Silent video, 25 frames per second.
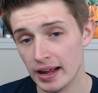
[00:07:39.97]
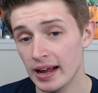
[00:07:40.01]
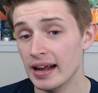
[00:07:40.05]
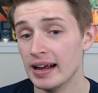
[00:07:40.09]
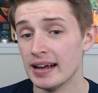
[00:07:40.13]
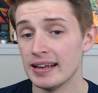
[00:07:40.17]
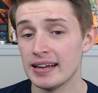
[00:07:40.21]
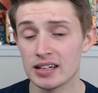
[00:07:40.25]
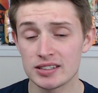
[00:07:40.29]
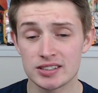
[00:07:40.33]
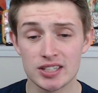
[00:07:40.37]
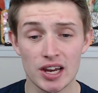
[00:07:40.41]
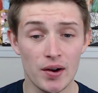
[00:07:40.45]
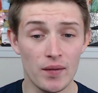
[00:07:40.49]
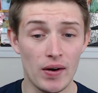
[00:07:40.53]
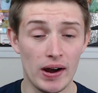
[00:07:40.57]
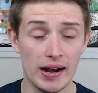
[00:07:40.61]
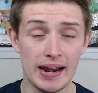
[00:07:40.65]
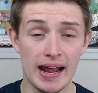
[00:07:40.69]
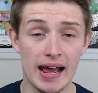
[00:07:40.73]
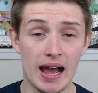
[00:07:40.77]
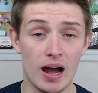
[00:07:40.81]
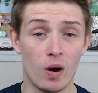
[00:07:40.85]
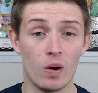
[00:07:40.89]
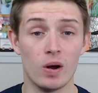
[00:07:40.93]
And I'll tell you right
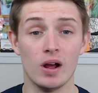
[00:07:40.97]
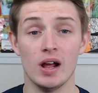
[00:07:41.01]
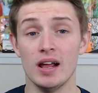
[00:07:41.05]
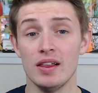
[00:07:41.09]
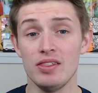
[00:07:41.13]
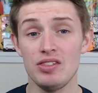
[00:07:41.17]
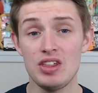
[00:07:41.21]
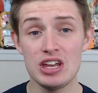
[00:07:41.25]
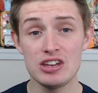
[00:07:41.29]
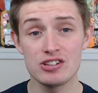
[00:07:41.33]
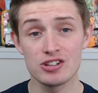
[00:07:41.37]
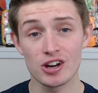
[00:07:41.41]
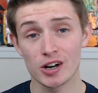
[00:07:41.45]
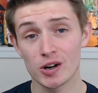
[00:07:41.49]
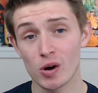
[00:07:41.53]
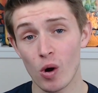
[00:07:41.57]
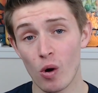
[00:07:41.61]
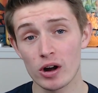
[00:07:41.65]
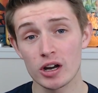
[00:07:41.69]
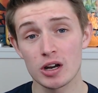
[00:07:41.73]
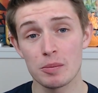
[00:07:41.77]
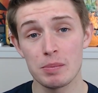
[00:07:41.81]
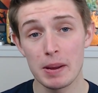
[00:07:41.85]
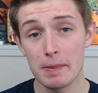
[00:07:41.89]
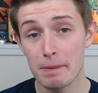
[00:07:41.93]
now, these are
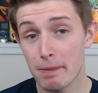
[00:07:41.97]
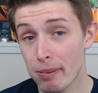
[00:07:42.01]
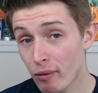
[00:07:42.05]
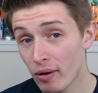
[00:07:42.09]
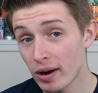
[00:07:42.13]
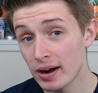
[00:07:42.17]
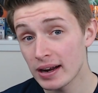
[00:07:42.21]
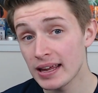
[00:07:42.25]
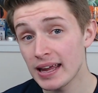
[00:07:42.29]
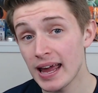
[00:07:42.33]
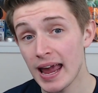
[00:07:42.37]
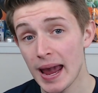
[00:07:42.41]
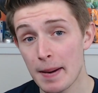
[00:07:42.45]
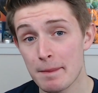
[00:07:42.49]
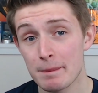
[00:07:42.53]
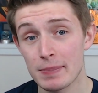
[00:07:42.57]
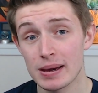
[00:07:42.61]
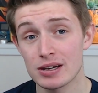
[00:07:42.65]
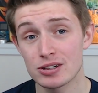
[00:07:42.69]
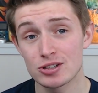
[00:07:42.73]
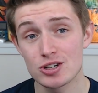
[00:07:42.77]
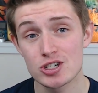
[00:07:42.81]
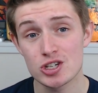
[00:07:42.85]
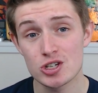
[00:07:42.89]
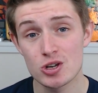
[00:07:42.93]
going to be pretty
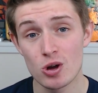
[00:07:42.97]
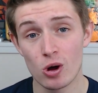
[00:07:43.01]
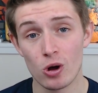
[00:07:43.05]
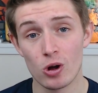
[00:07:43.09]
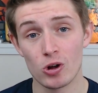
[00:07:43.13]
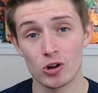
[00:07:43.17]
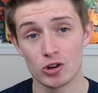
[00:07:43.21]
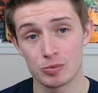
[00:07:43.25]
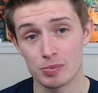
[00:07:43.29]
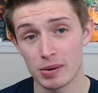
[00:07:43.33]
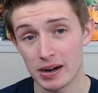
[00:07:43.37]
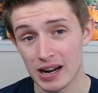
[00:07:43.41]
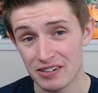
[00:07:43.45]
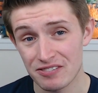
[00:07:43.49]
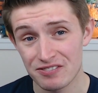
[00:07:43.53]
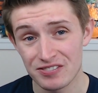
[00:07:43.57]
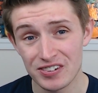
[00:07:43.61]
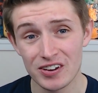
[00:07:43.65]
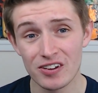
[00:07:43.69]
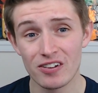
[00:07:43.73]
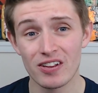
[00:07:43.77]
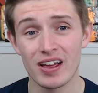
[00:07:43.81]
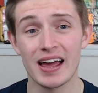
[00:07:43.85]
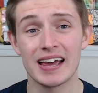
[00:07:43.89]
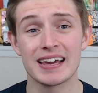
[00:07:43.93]
ambitious goals, but I
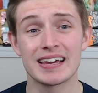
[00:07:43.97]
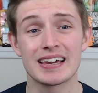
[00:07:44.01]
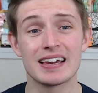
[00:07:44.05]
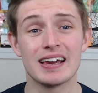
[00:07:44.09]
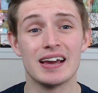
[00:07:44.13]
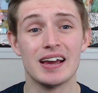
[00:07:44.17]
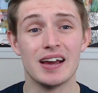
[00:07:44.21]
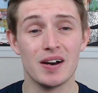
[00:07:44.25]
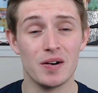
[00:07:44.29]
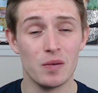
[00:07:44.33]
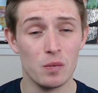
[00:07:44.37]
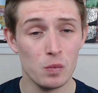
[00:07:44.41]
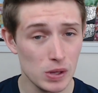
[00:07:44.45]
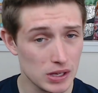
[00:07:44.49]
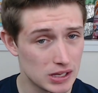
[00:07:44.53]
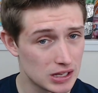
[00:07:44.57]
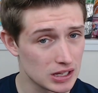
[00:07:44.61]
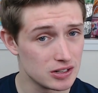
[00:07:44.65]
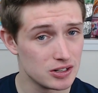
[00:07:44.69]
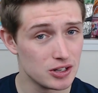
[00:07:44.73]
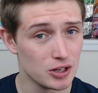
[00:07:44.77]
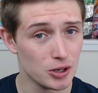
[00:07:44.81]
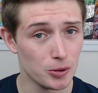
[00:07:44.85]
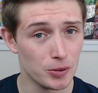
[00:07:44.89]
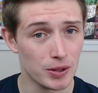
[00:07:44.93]
feel like we can
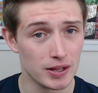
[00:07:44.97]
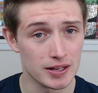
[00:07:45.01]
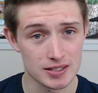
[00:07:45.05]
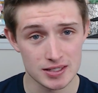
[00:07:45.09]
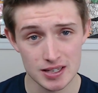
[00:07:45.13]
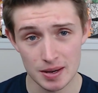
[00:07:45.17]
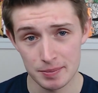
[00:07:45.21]
do this.